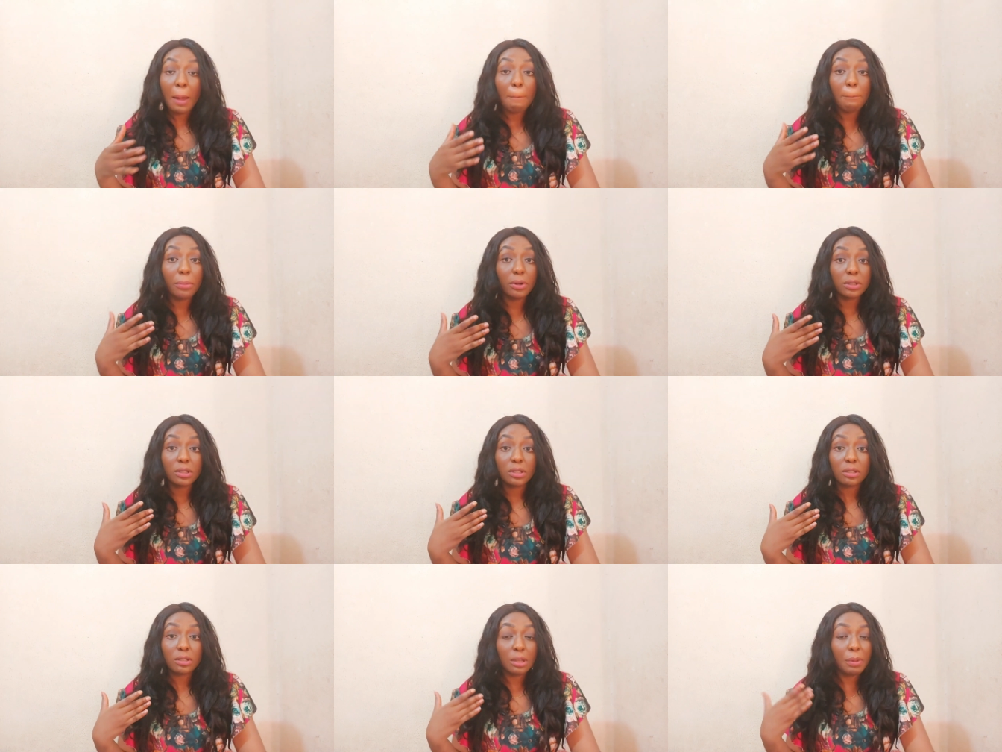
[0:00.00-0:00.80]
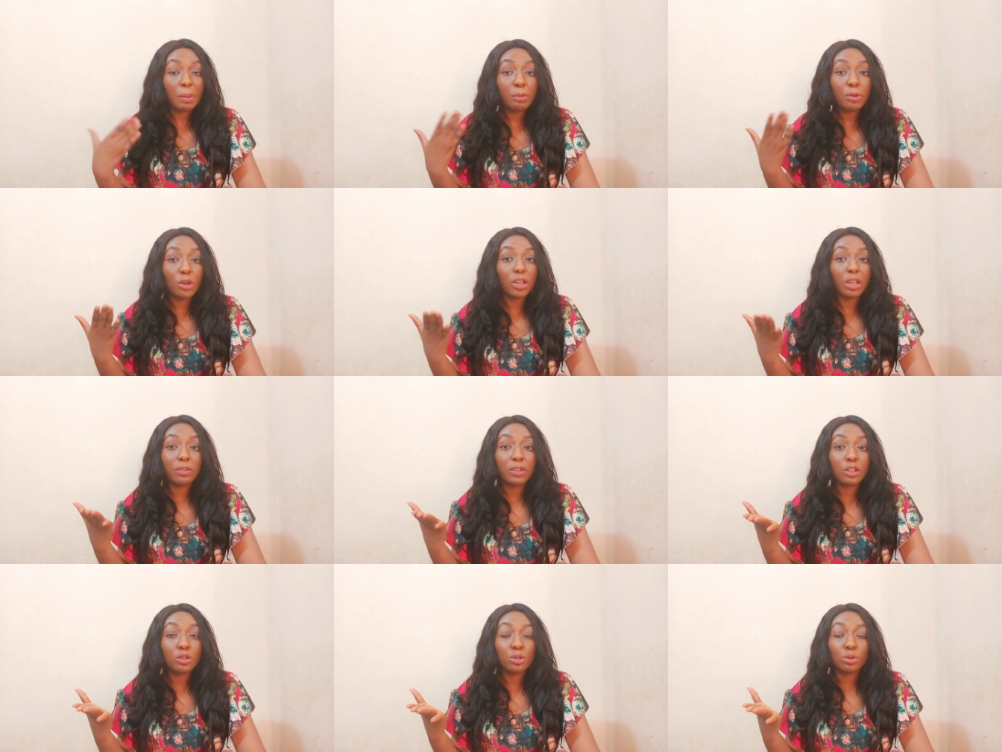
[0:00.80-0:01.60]
But the people you're giving
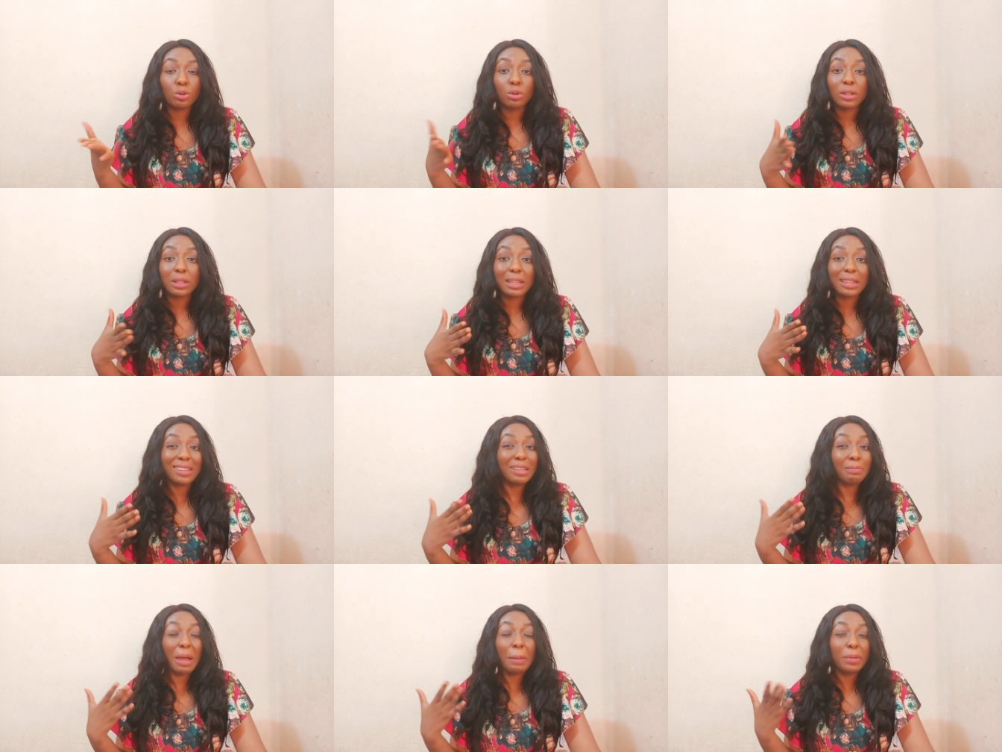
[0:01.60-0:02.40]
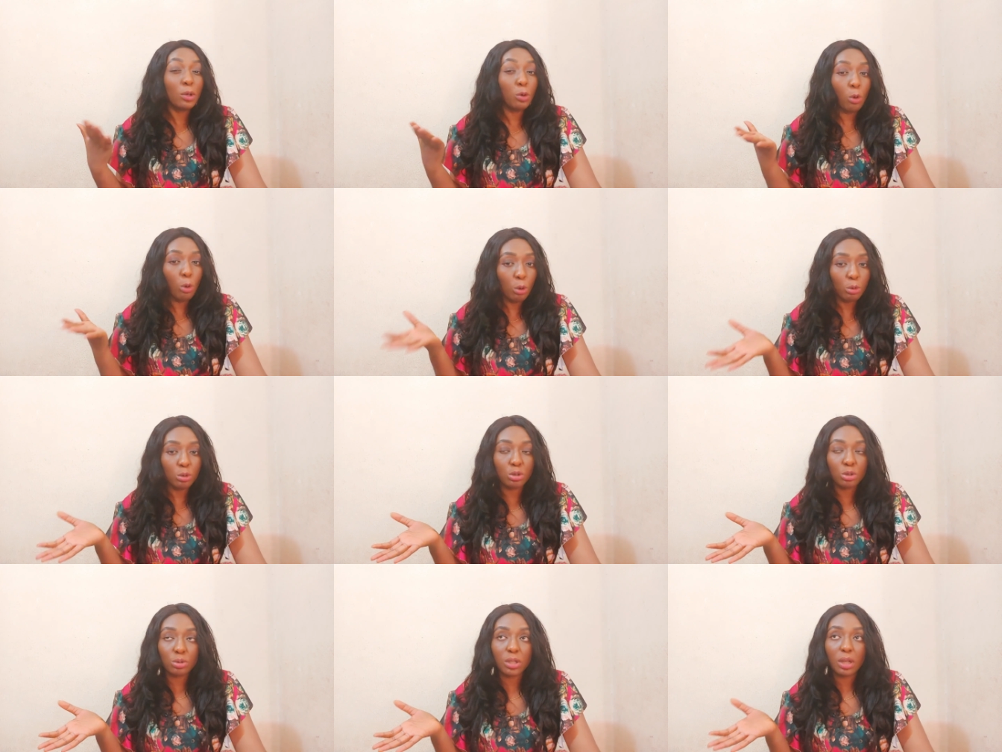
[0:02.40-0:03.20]
it to, it might be gold
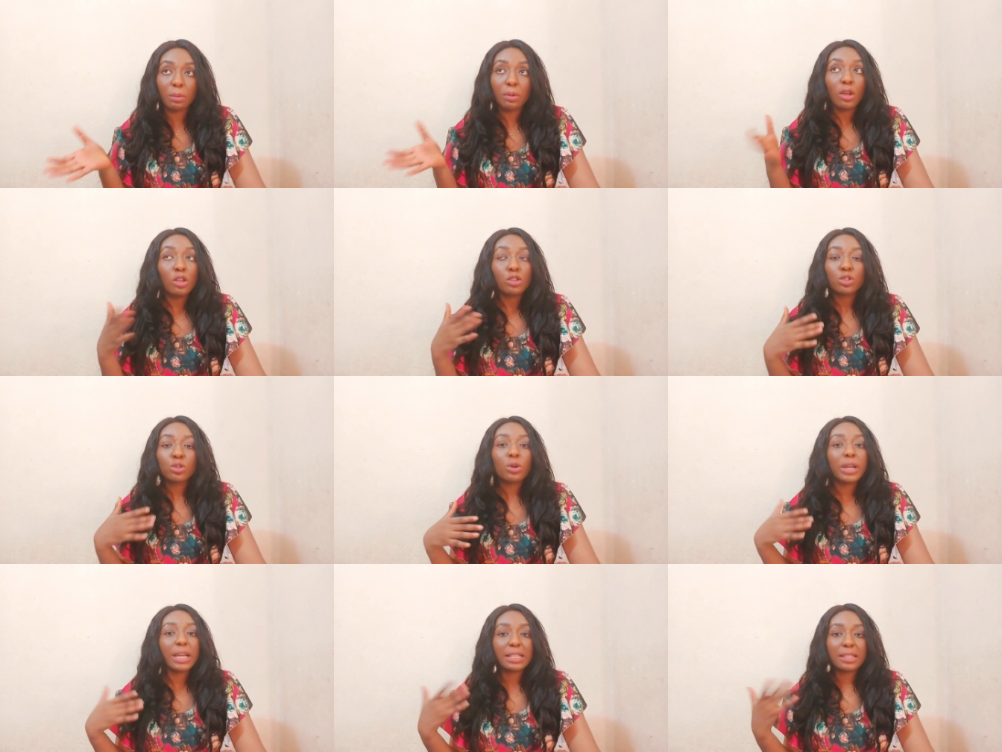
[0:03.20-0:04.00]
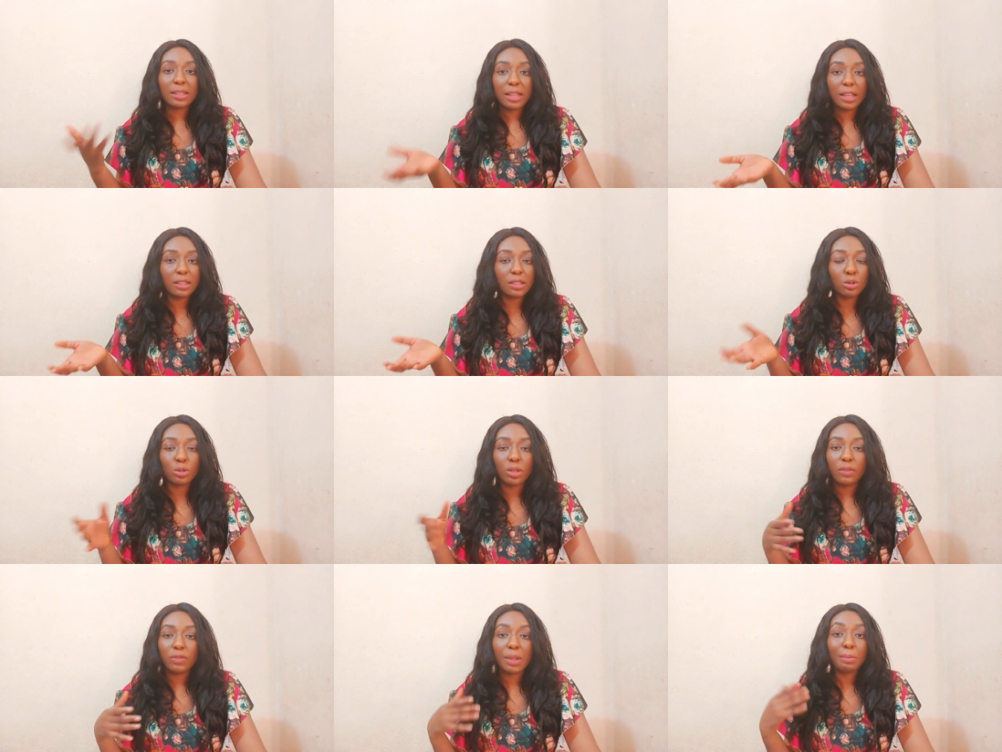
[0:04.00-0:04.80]
to them. So don't hesitate to
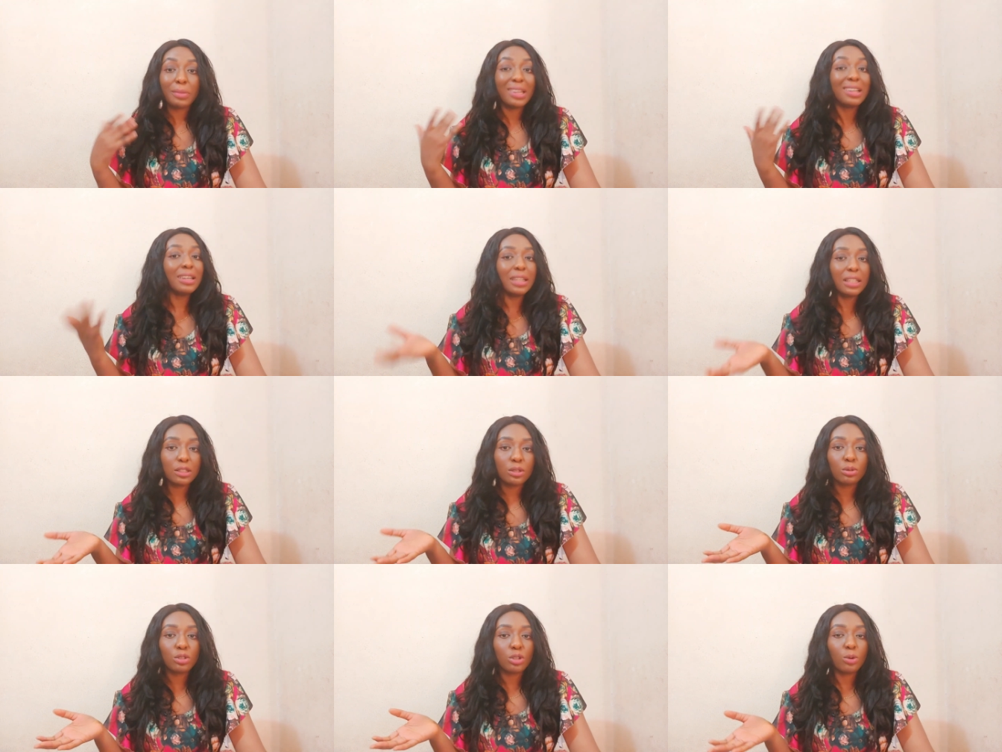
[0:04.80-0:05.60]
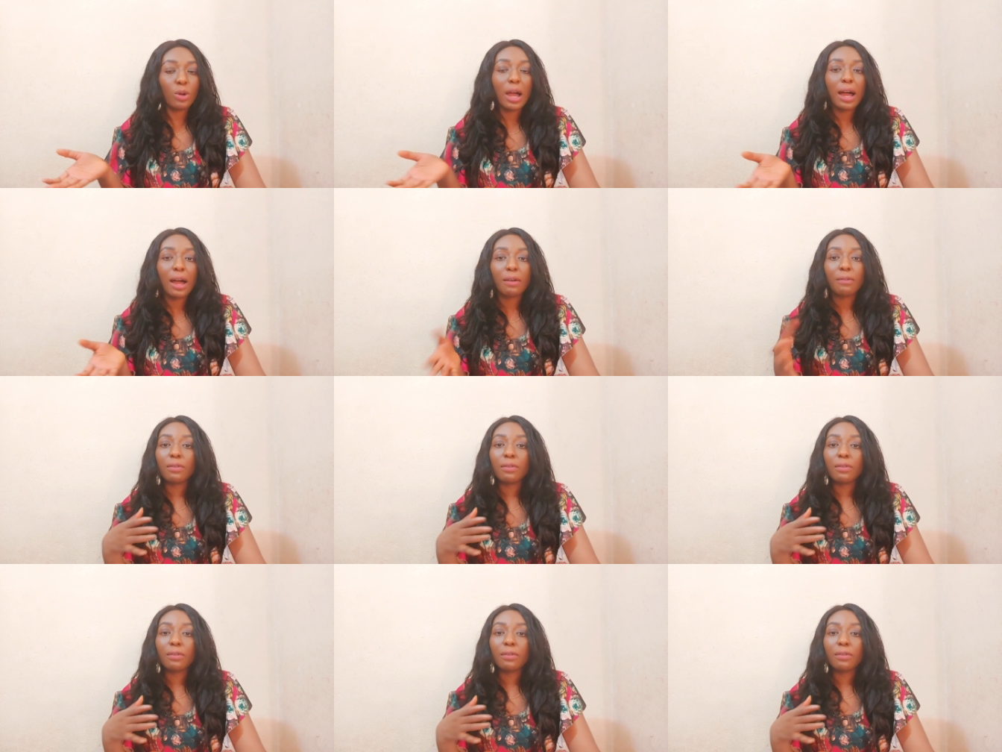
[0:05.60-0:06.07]
give them the little you have.